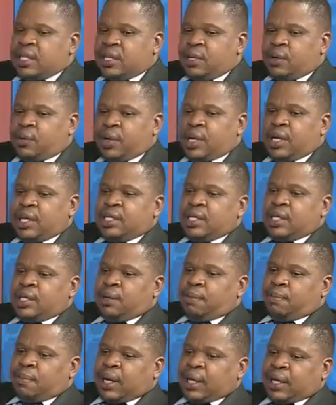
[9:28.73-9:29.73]
liquidity in
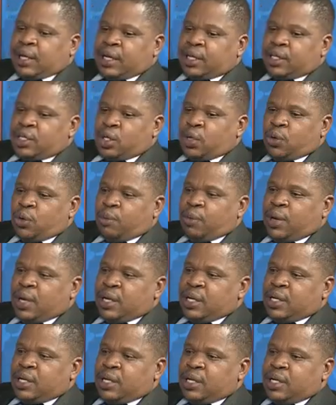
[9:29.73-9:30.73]
the market
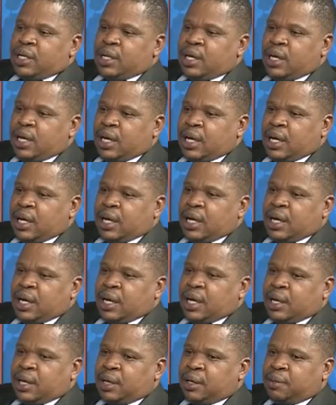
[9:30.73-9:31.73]
normally
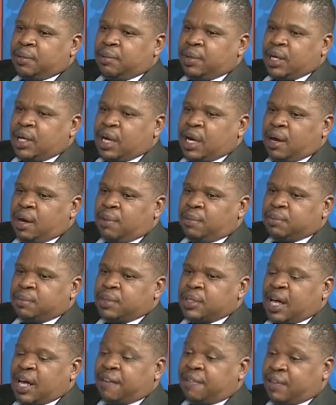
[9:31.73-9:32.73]

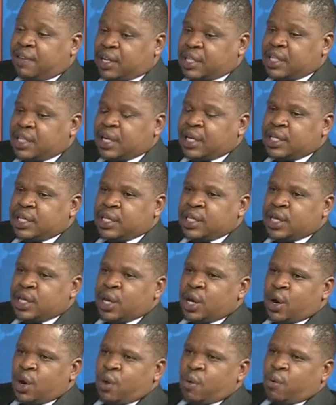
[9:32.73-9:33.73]
becomes affected
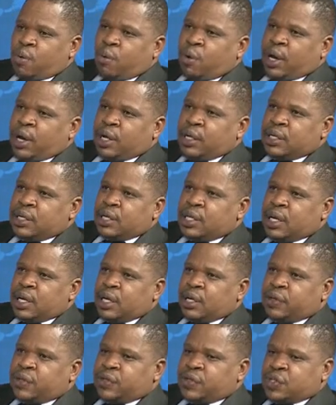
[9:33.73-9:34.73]
when
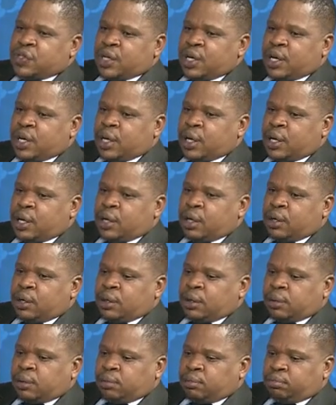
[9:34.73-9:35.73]
there is
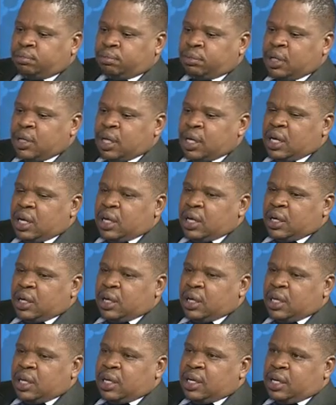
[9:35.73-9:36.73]
a
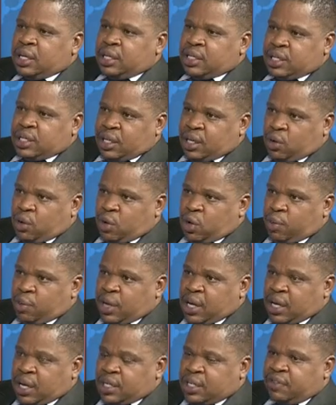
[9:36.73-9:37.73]
increase in
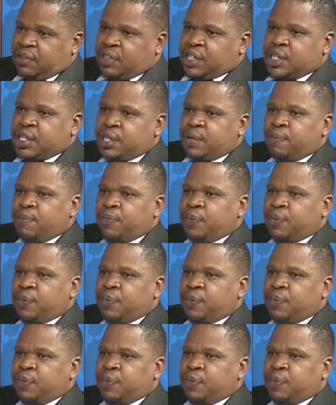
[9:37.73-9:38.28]
economic activity,